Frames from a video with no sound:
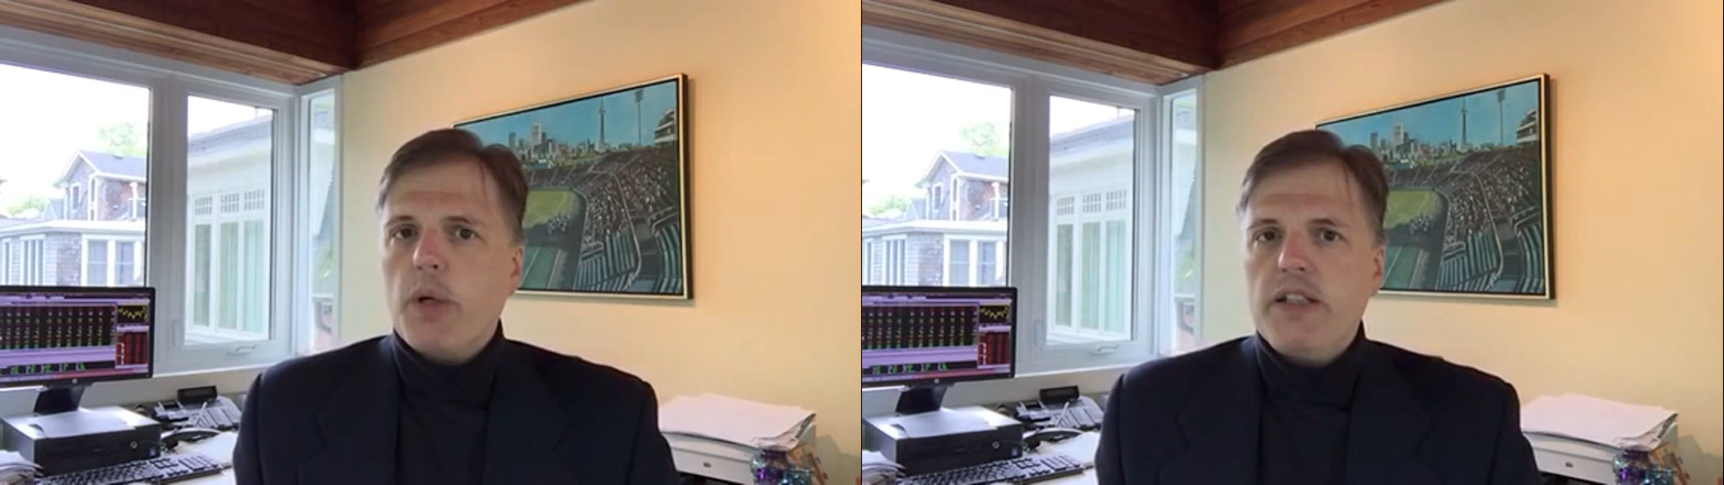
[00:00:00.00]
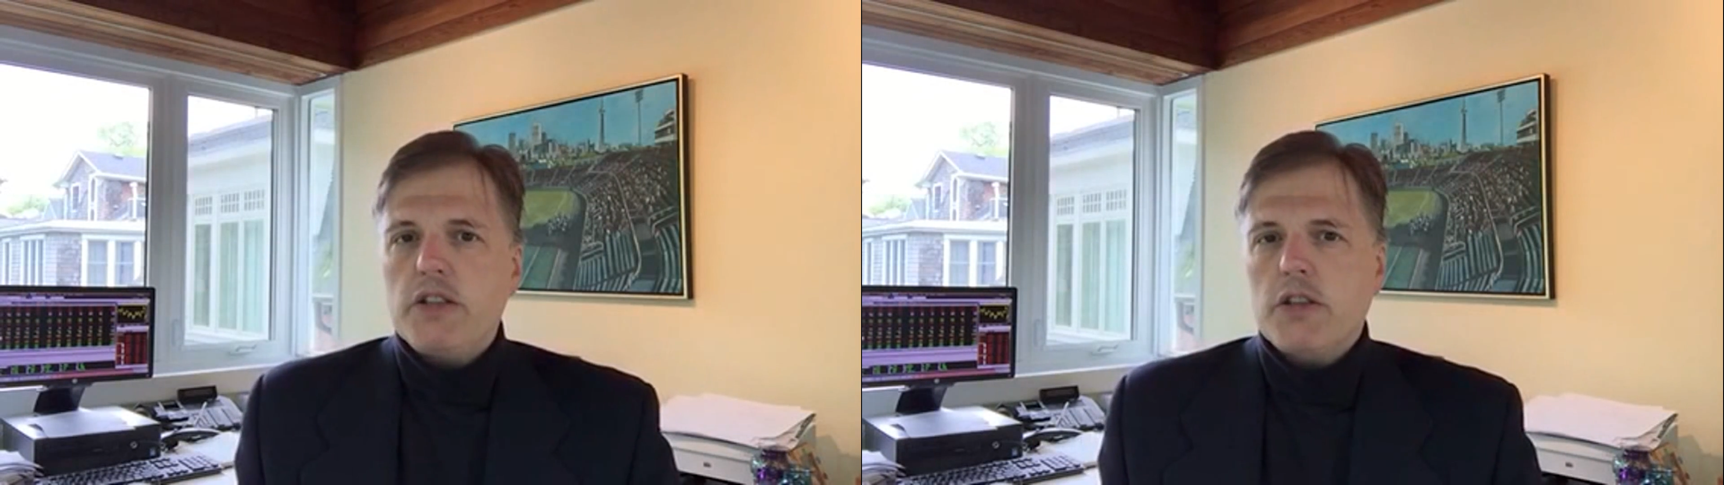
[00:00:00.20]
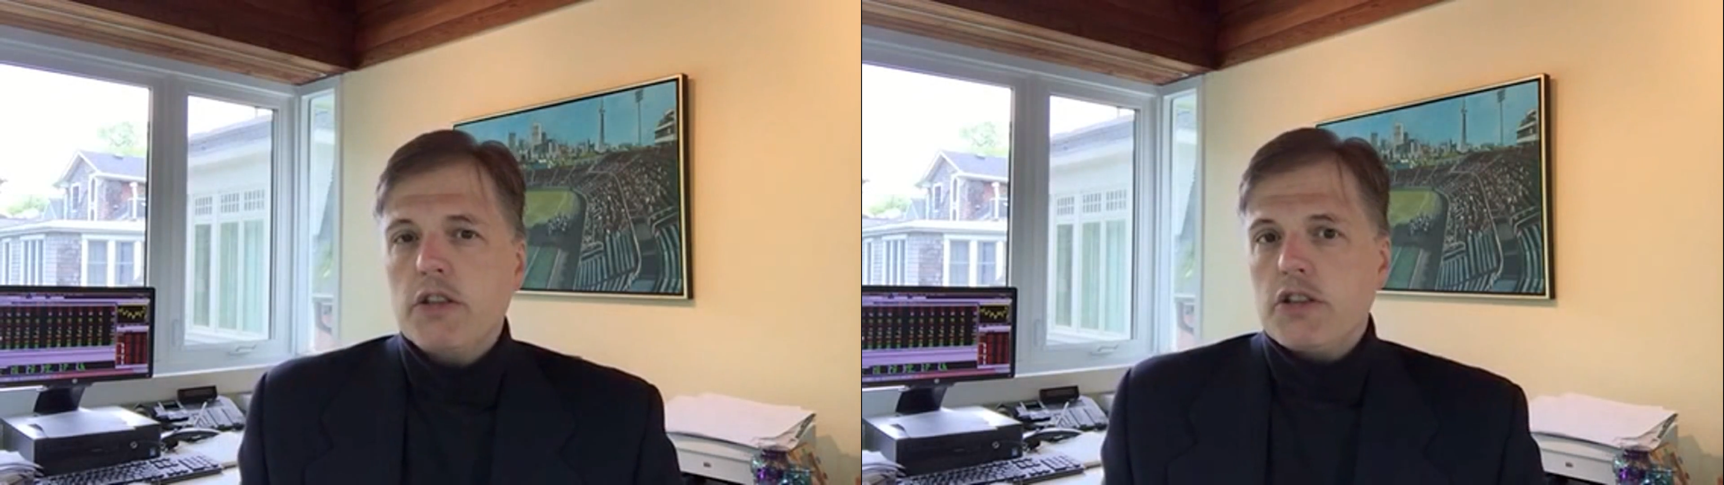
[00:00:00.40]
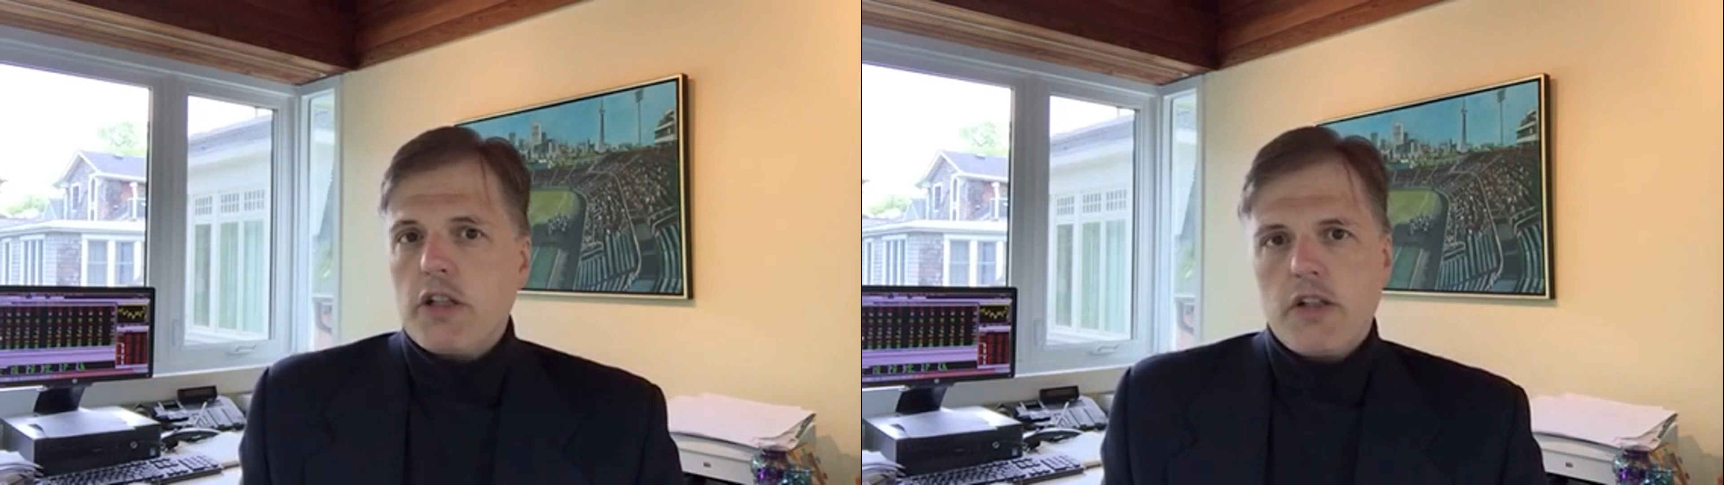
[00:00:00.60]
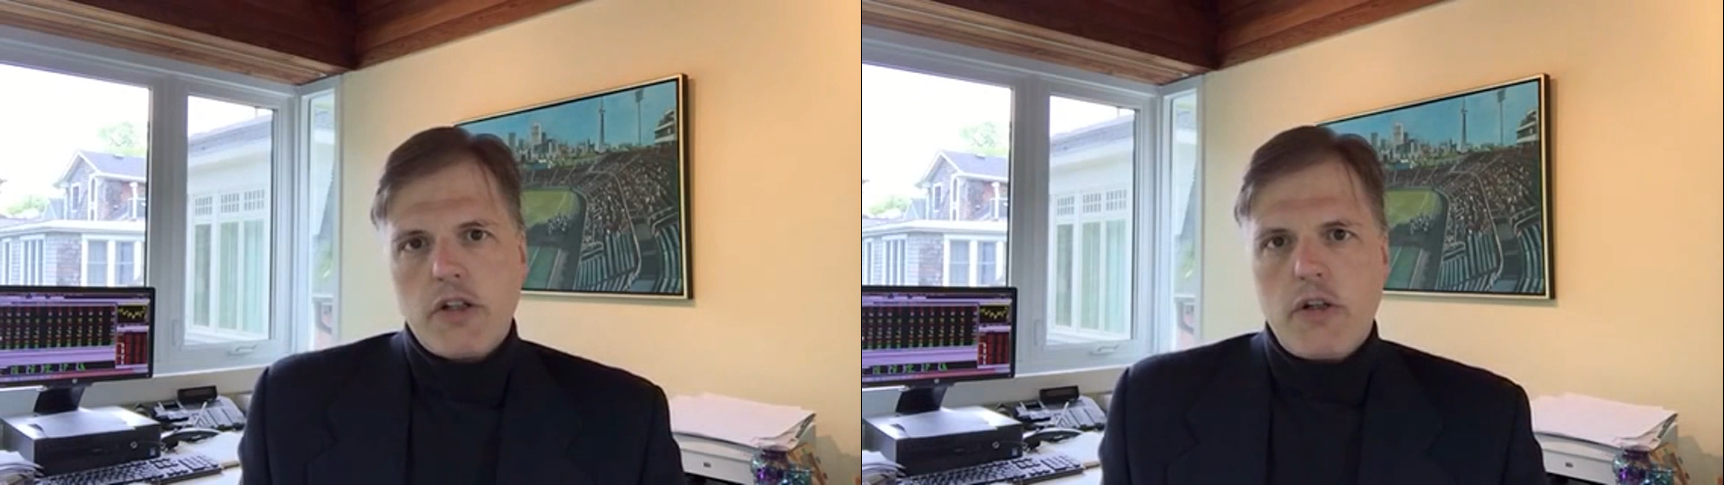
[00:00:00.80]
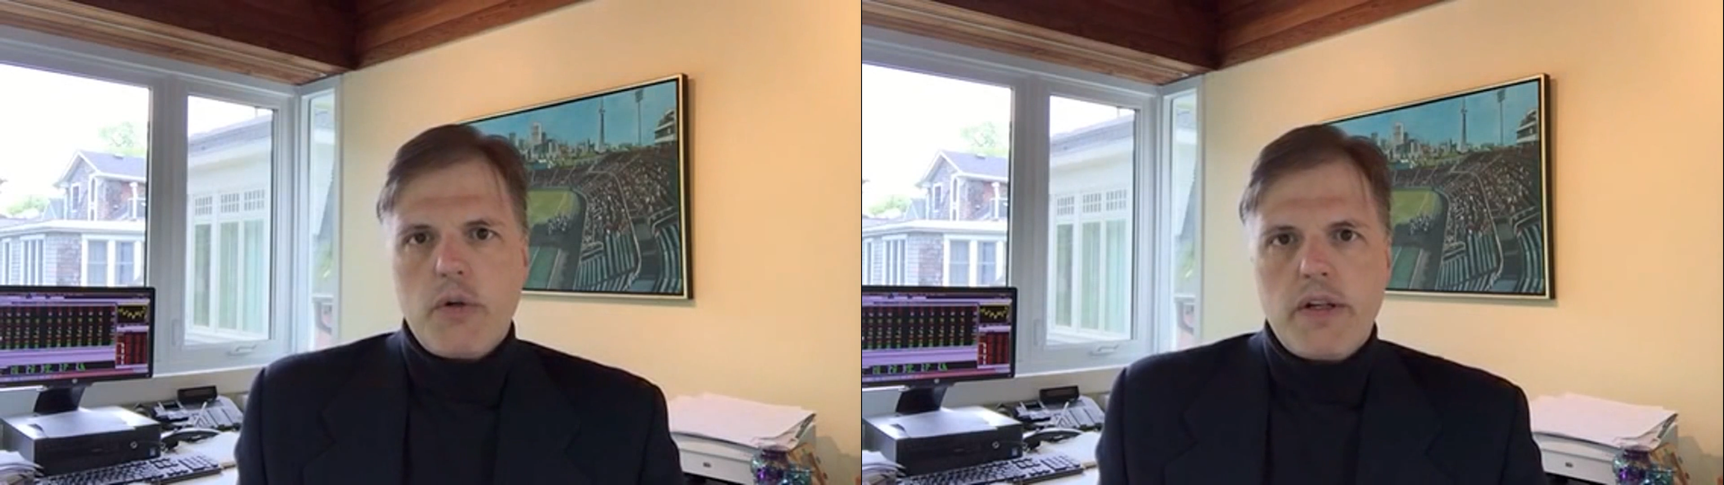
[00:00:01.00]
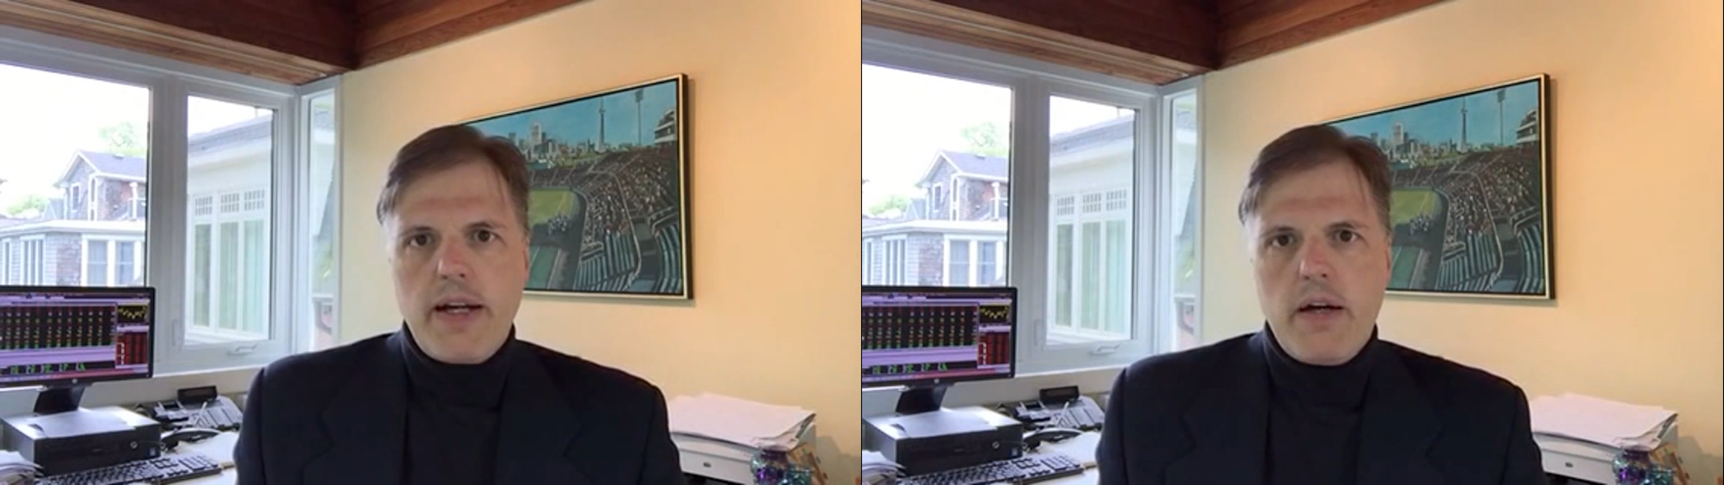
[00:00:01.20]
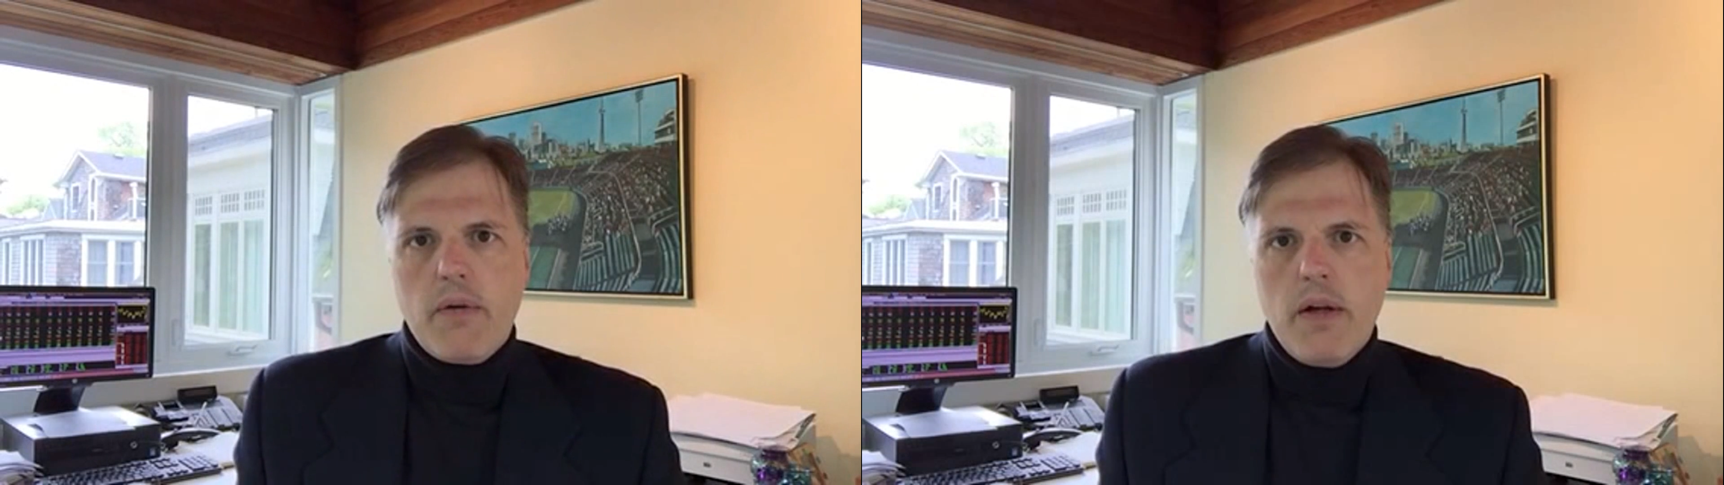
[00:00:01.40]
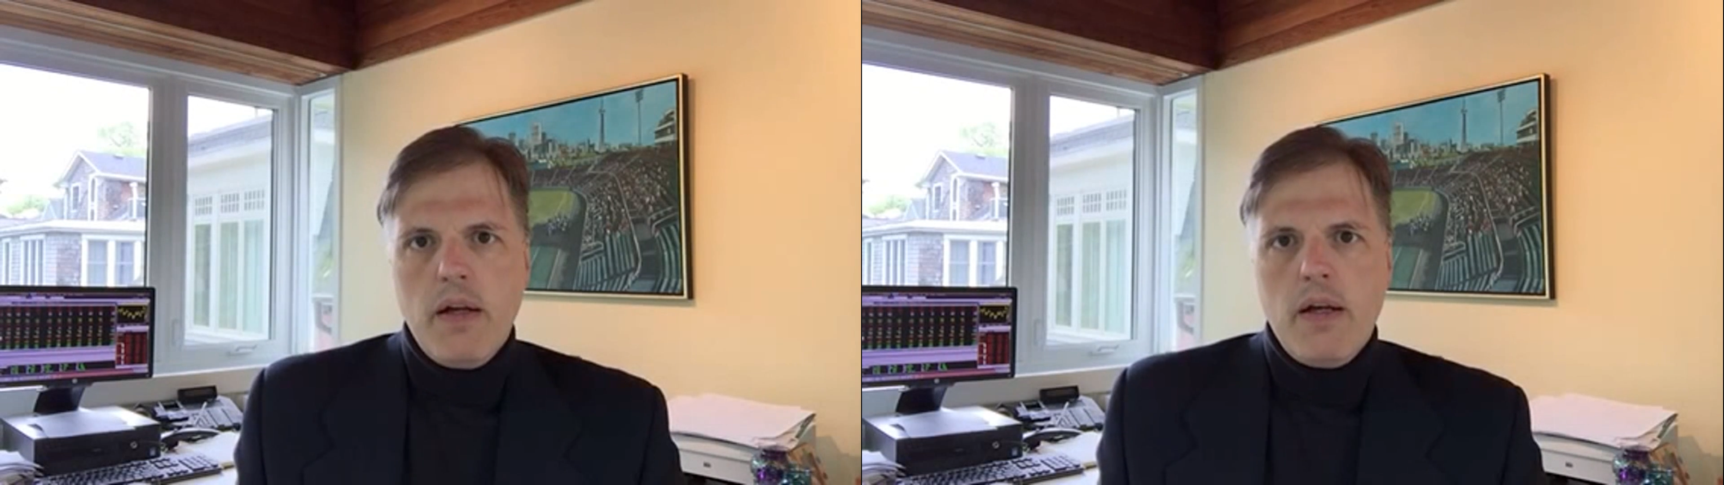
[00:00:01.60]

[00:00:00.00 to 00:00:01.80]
prices could start to go down.